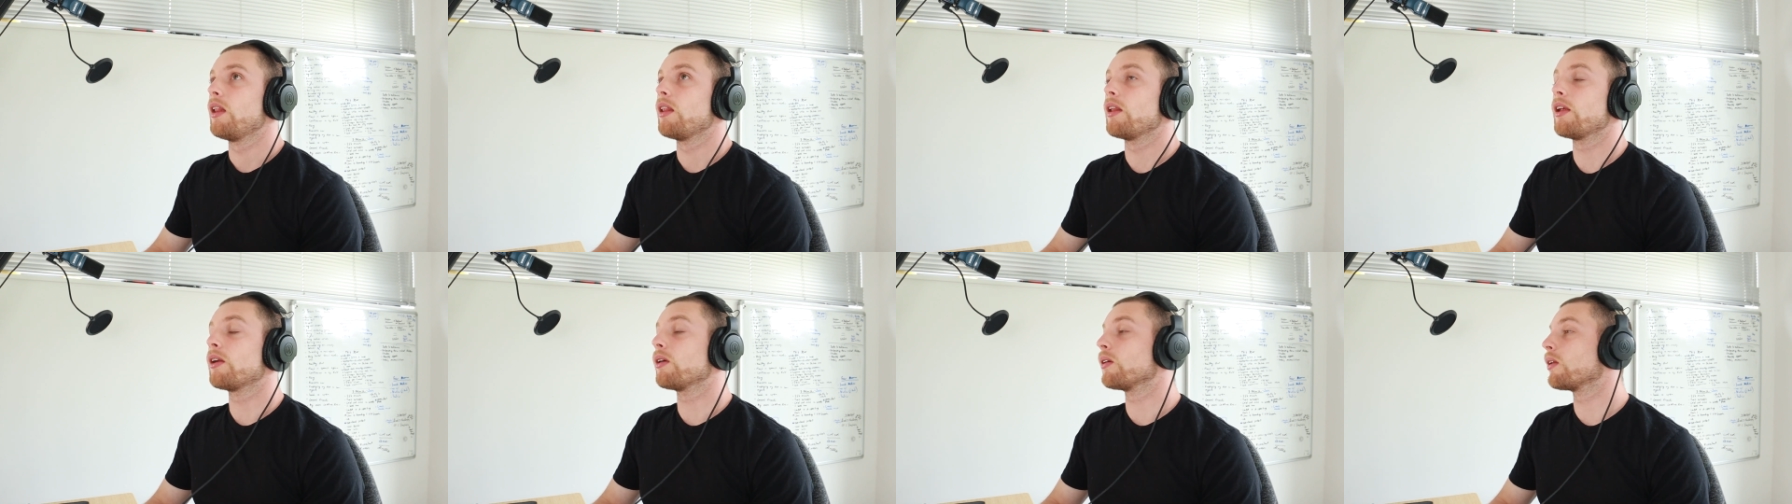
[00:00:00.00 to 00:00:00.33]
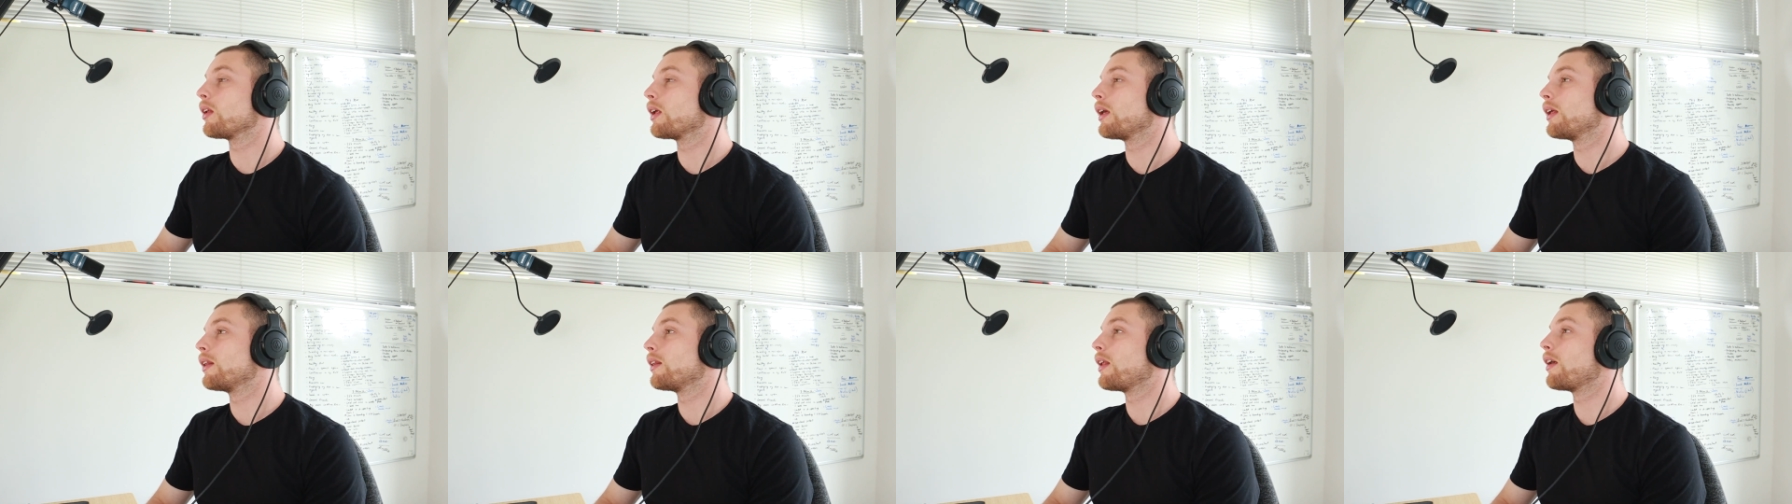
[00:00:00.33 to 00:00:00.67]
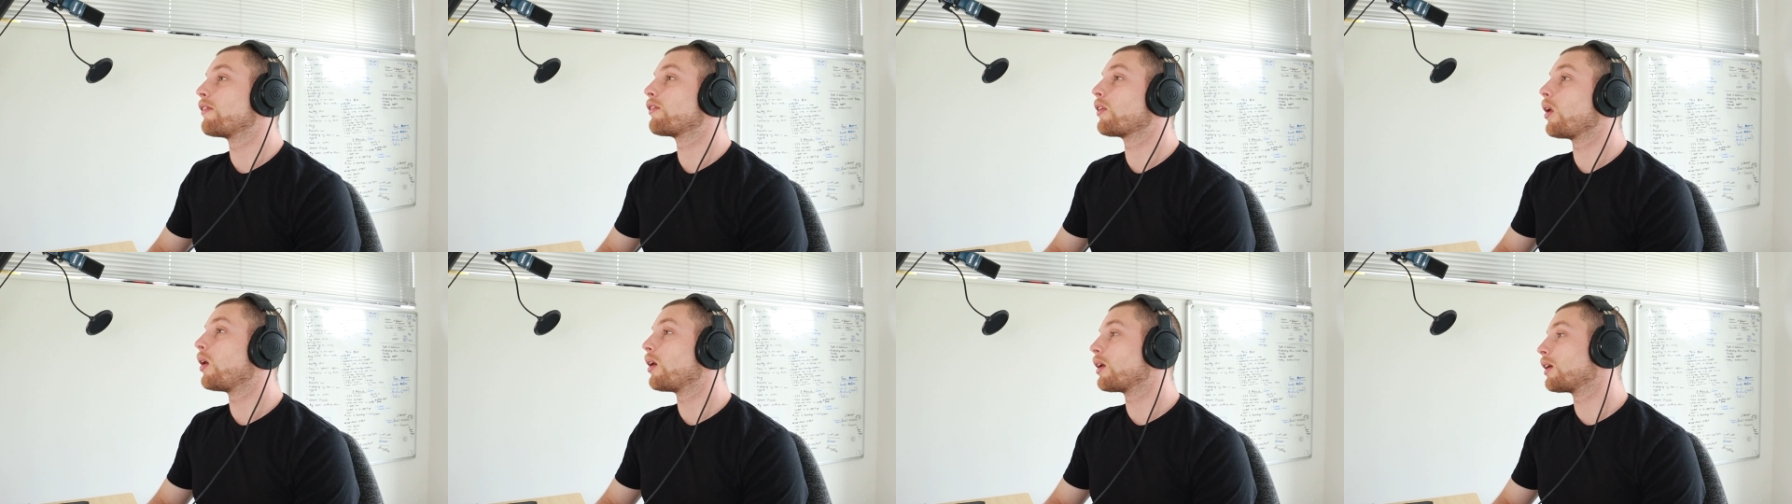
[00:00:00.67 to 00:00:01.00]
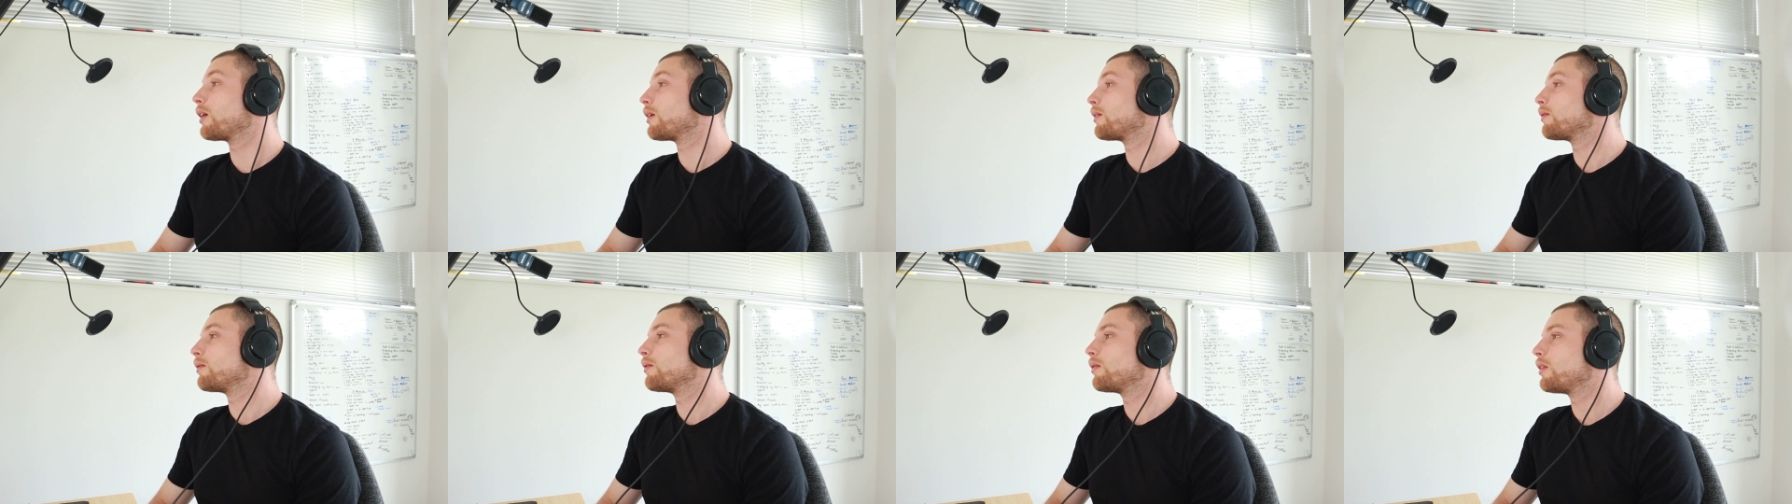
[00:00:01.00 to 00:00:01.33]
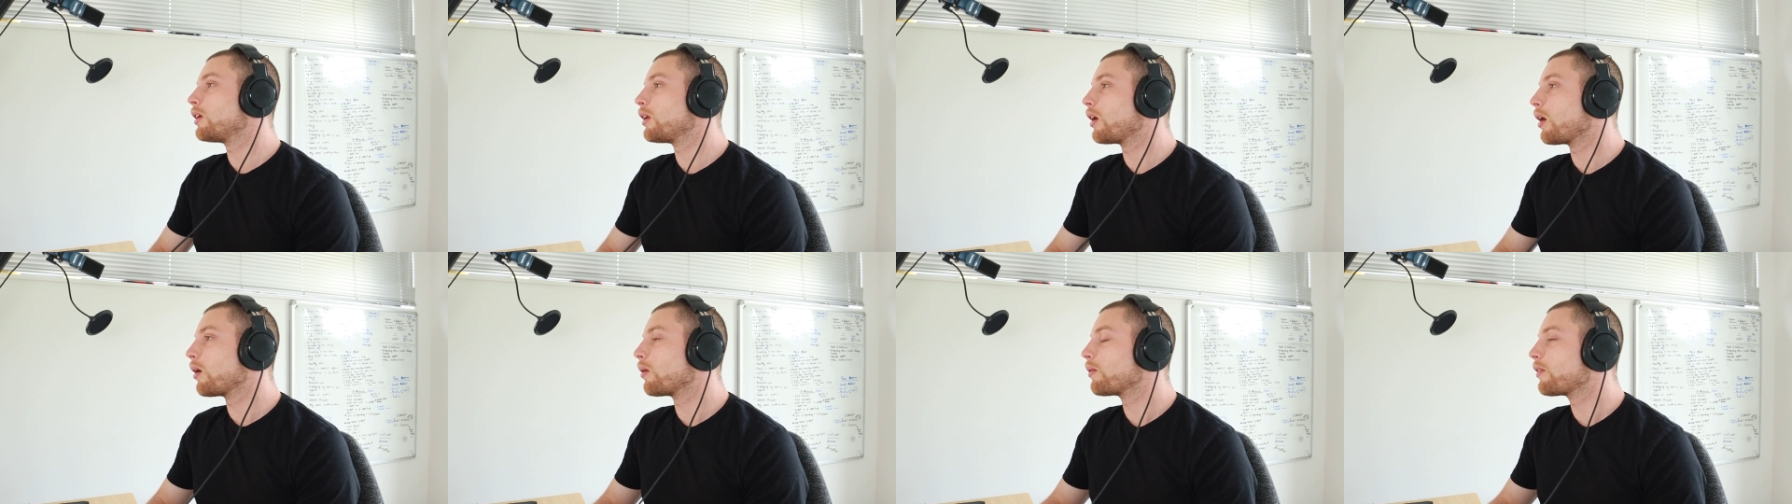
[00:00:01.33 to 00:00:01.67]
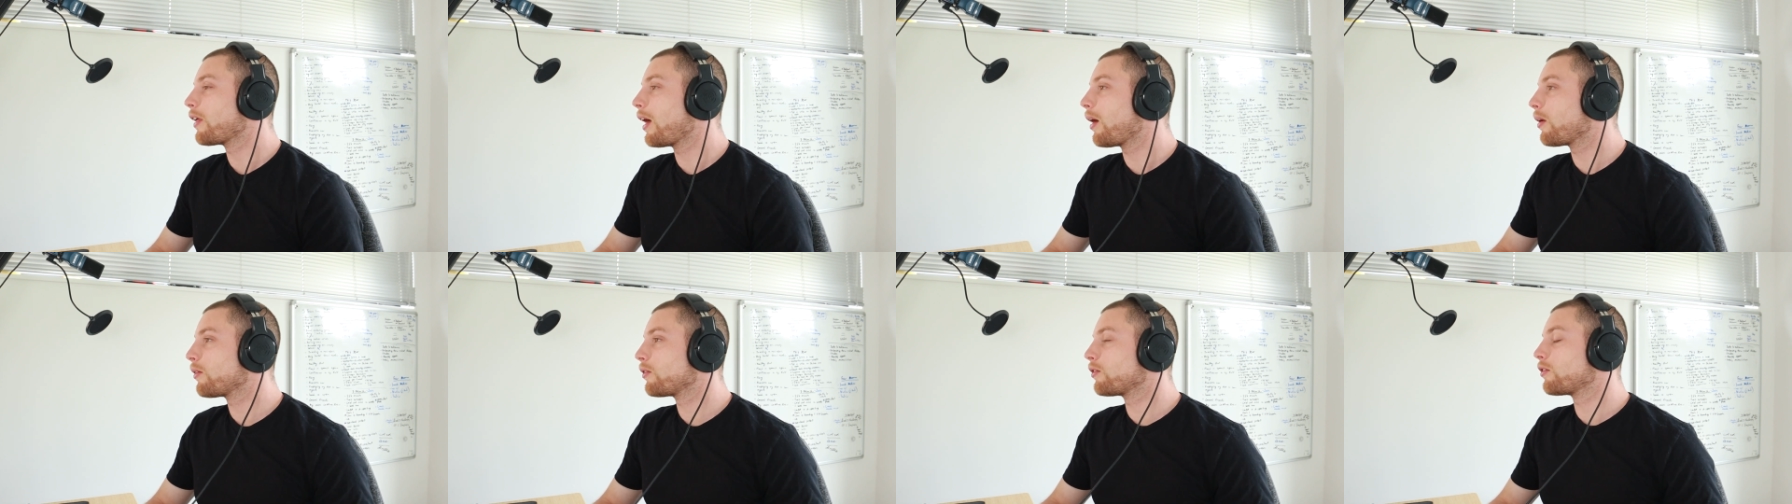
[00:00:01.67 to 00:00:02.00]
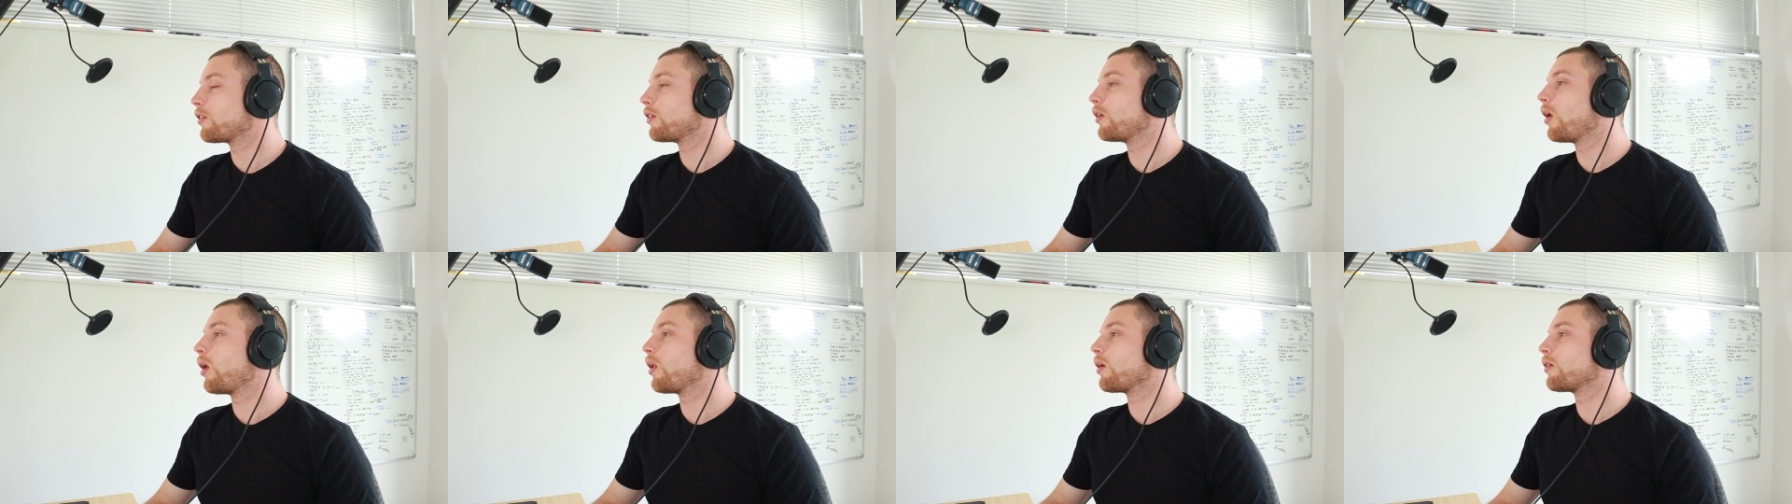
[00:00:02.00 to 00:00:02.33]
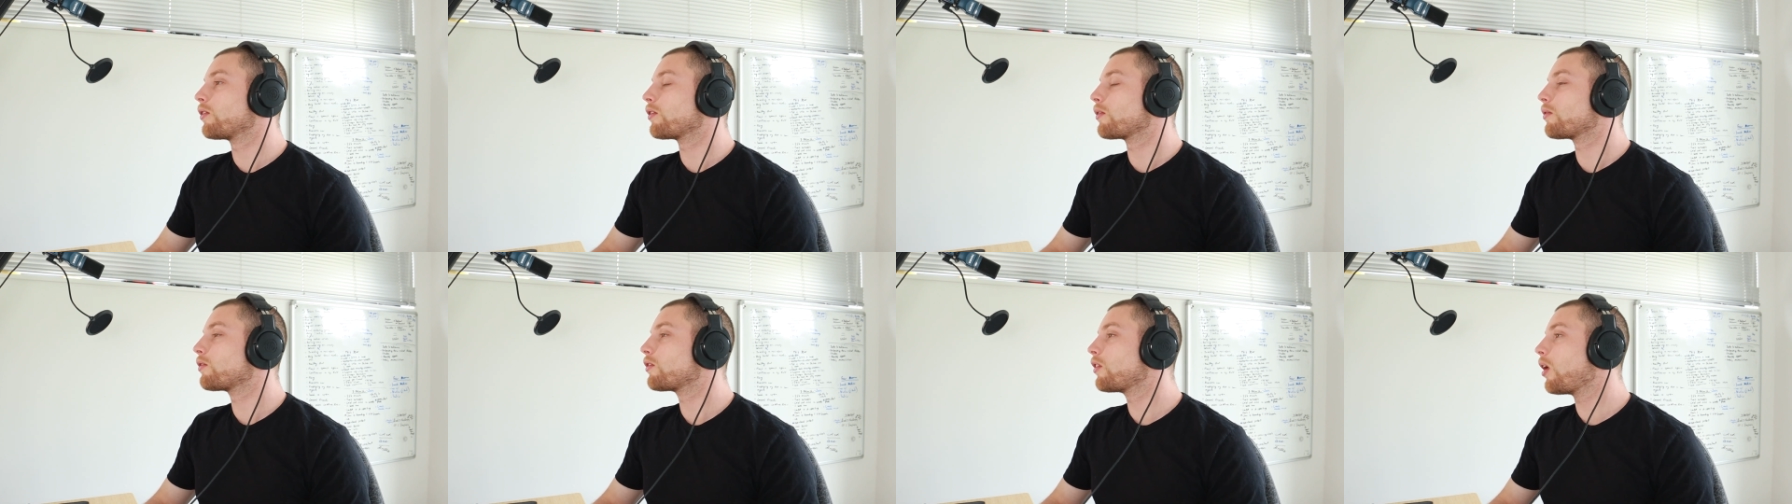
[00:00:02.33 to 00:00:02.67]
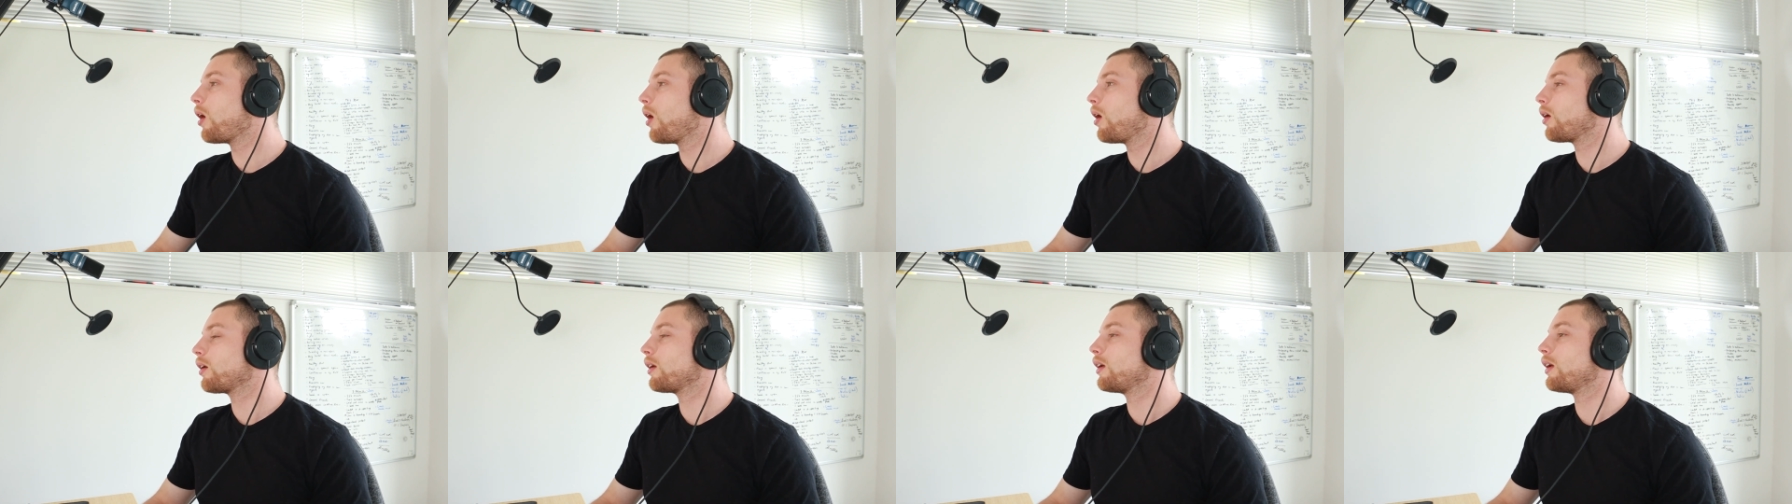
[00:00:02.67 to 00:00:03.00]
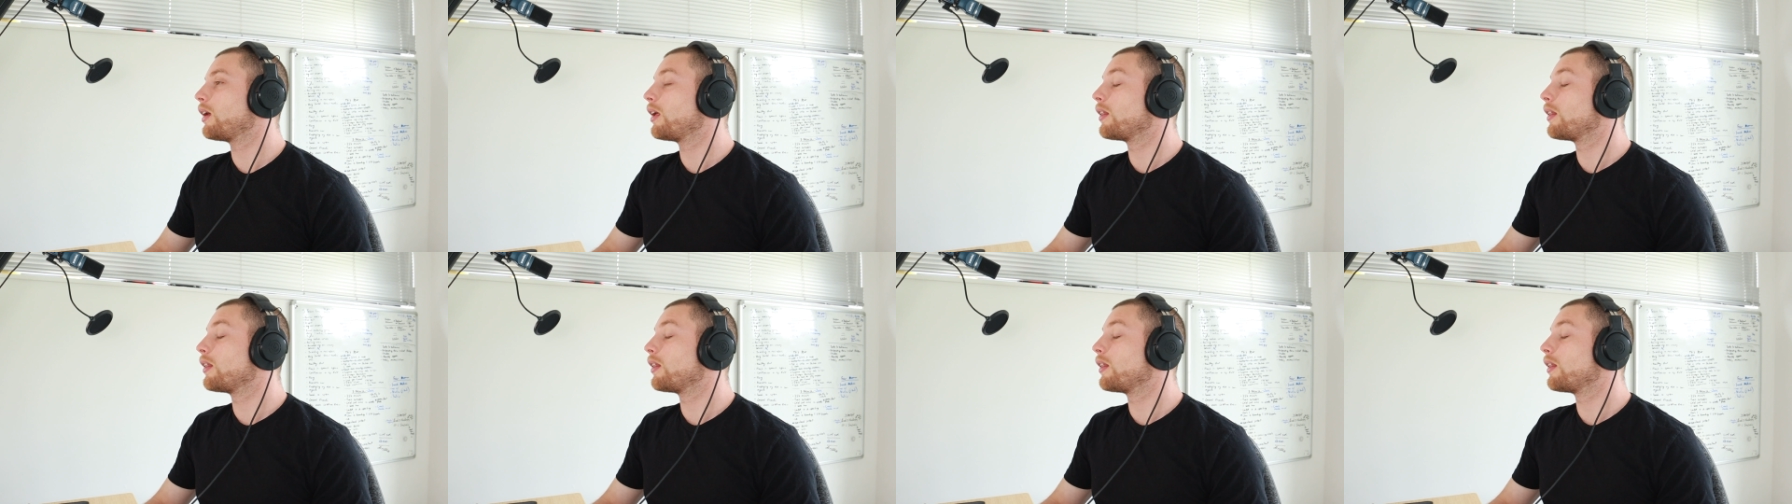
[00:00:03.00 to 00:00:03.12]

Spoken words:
literally they've got in thousands of dollars of stock,